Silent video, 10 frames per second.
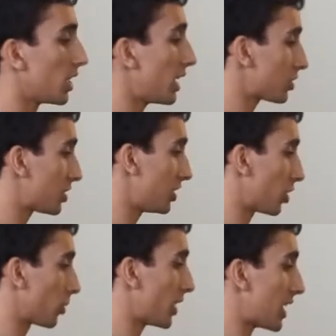Now, C.
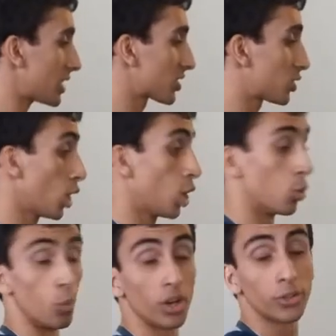Darwin asks,
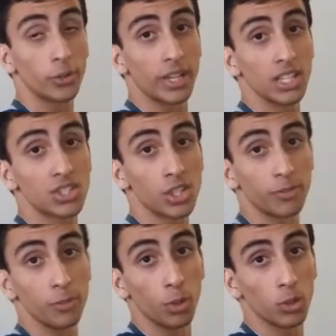where do cases
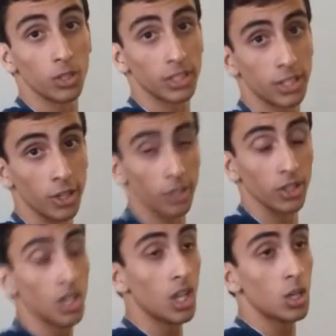of Ebola
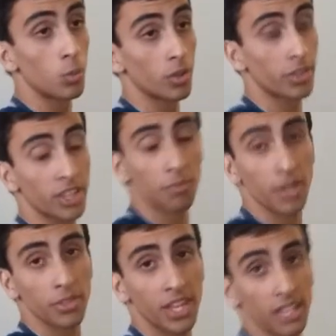occur? Well, the thing
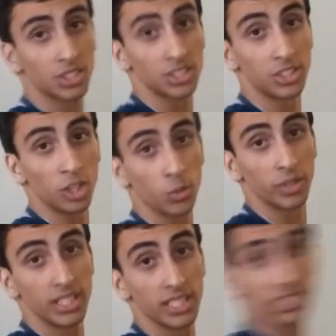about that, C.
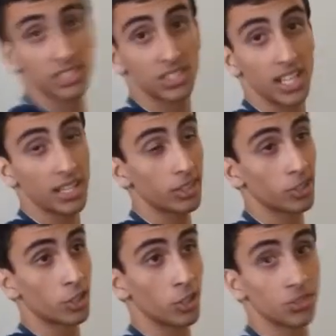Darwin, is that
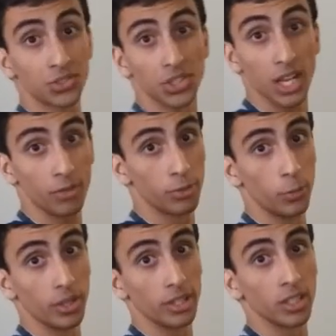it occurs
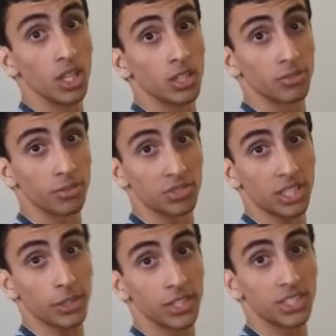everywhere, from
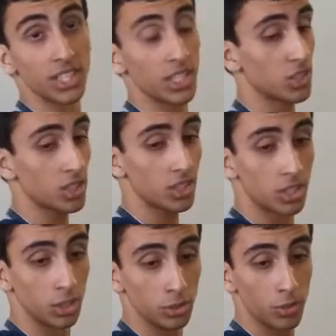Southeast Asia
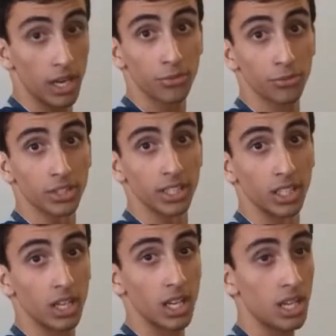to
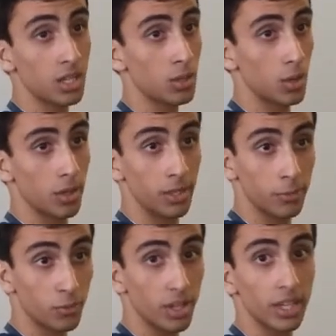Africa, and
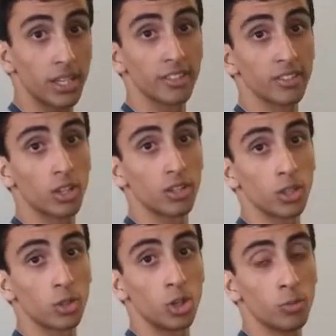even right here in our
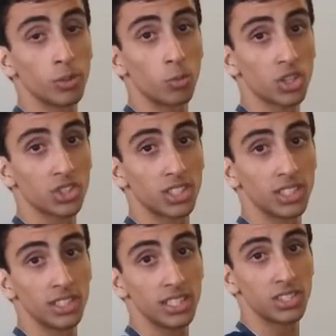own home in
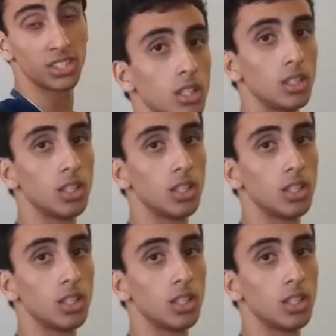Washington, D.C.